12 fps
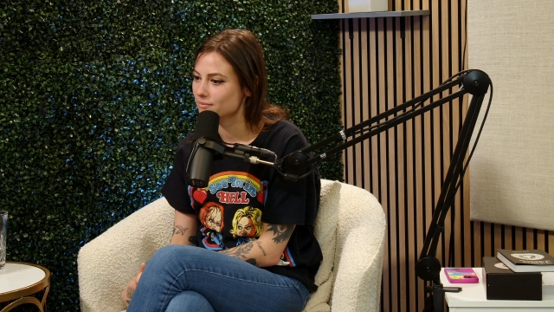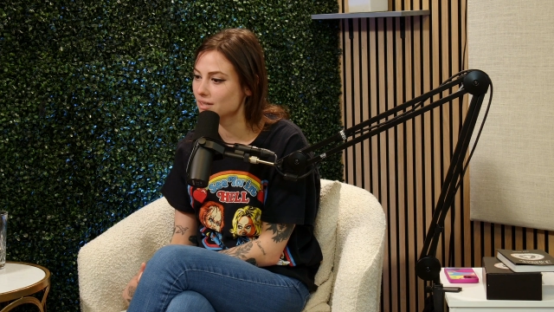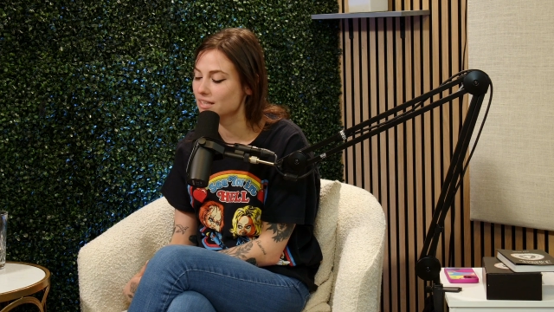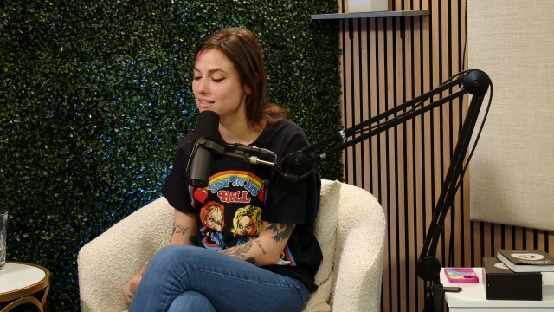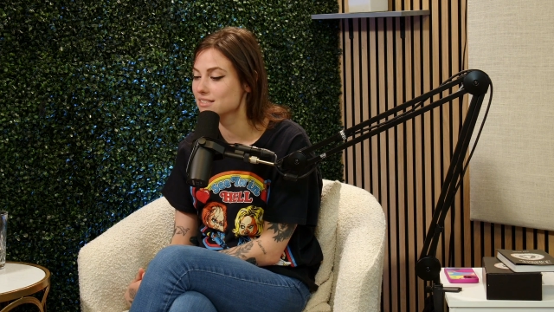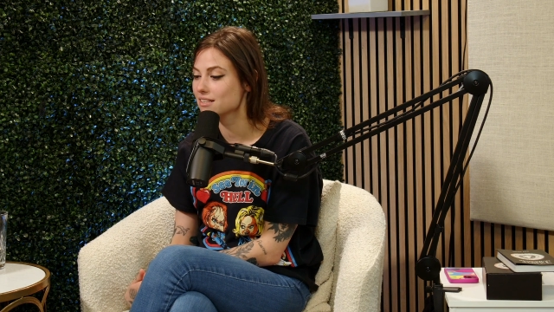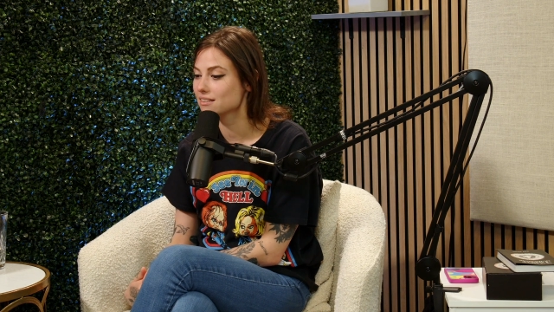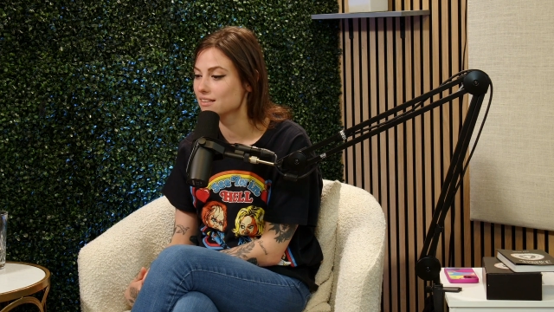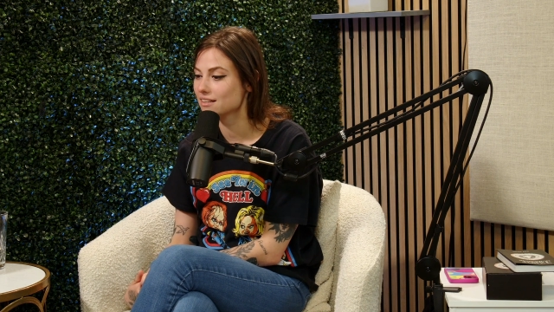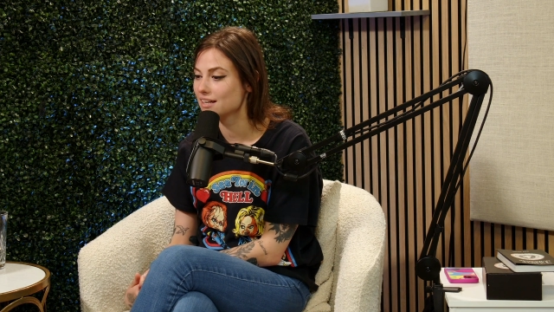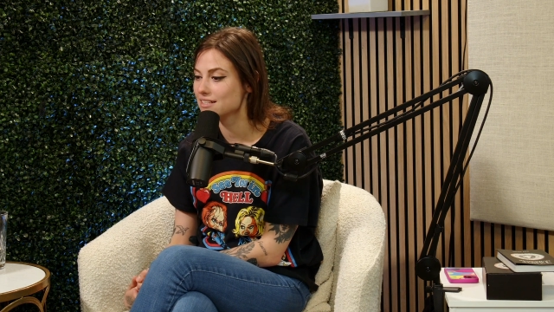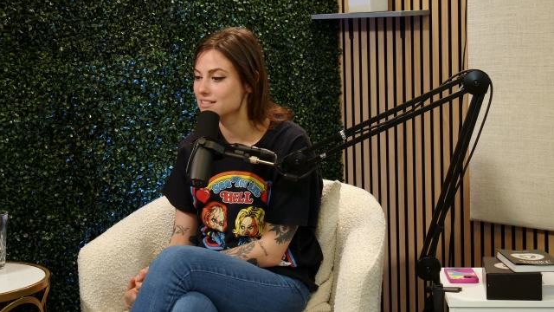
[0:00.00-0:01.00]
But it's
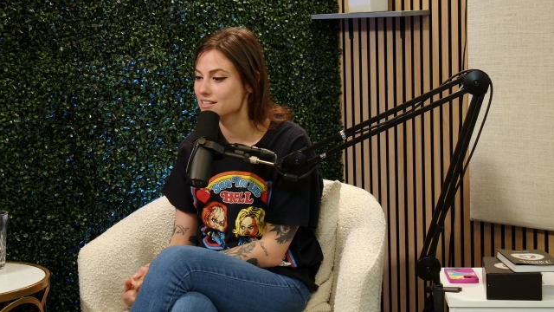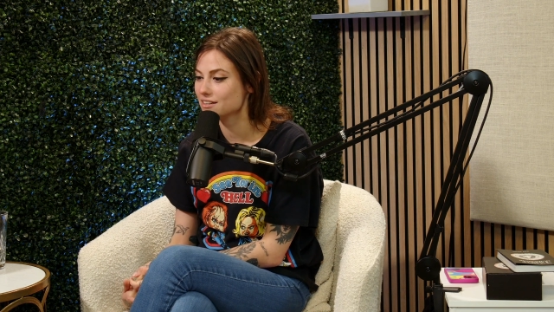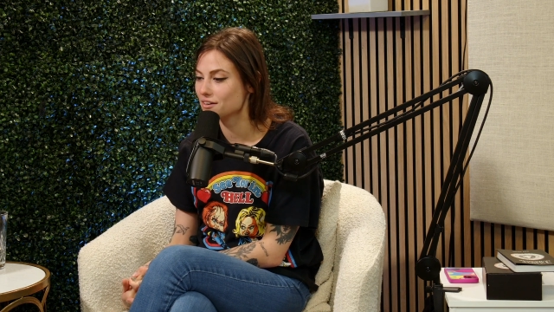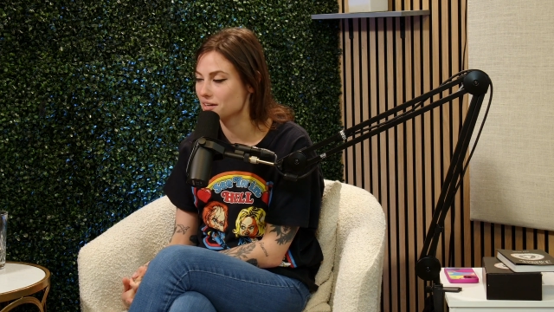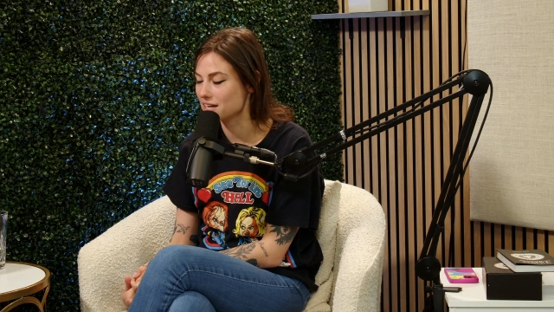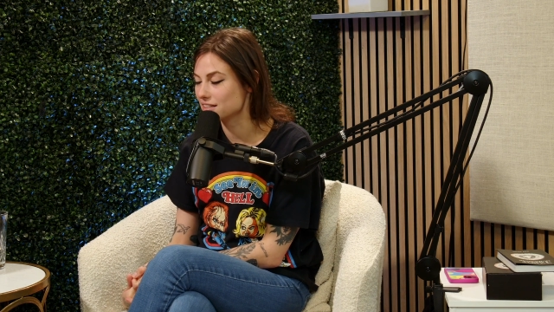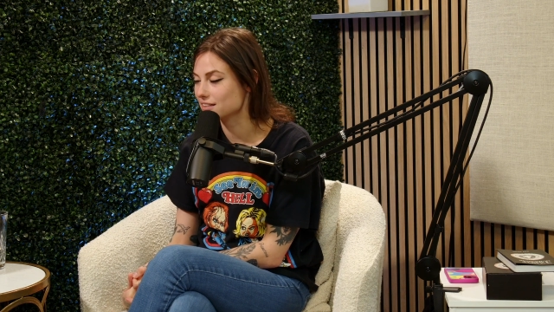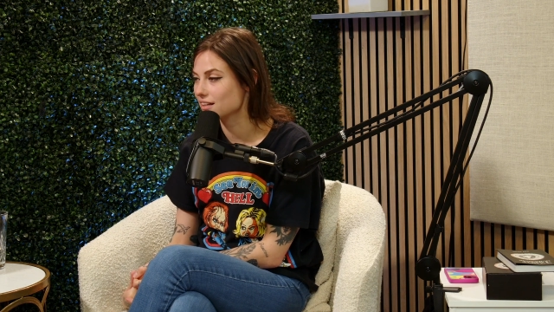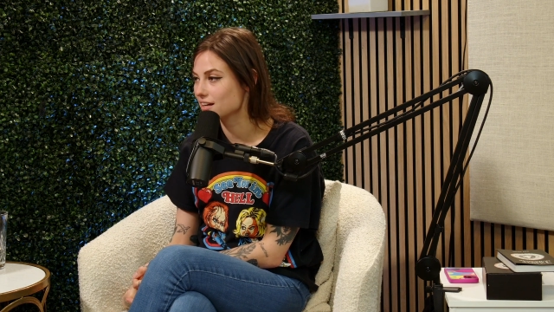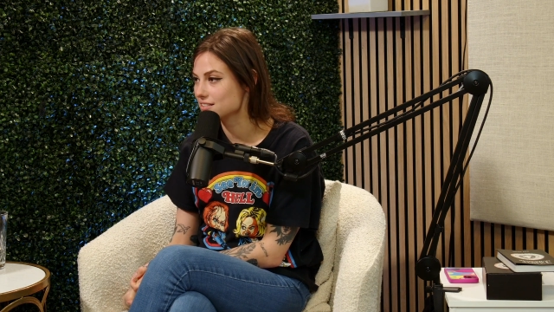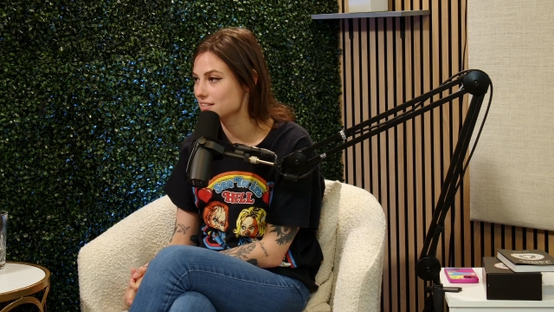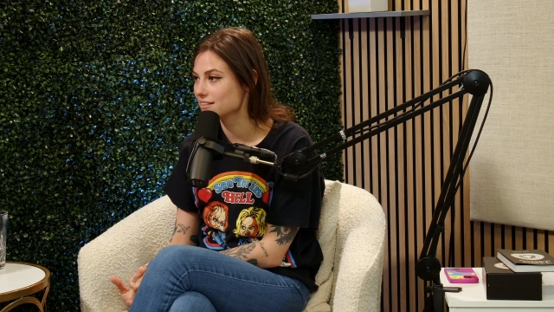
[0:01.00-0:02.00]
an, a nicely located
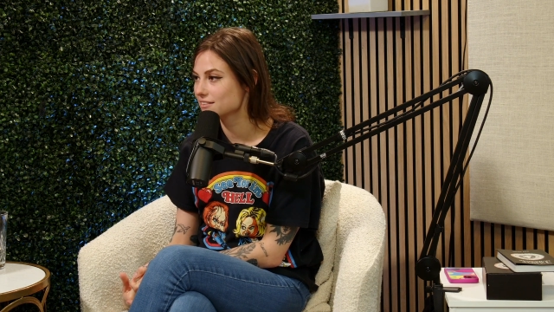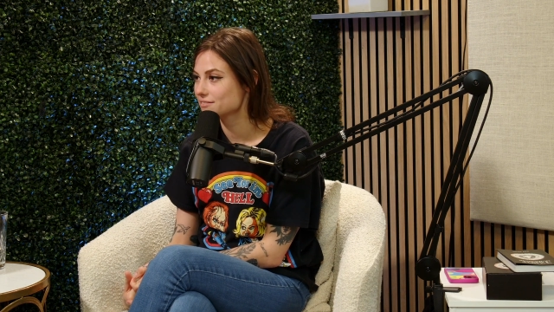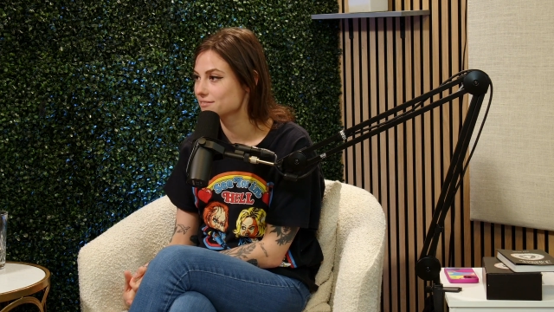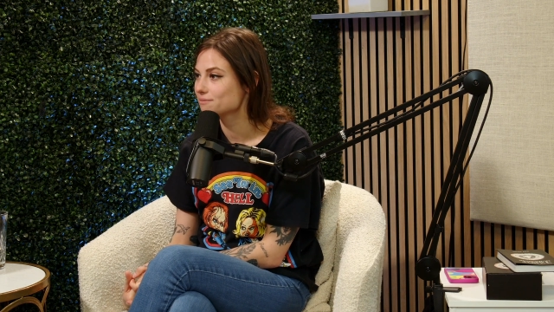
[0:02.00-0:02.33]
closet.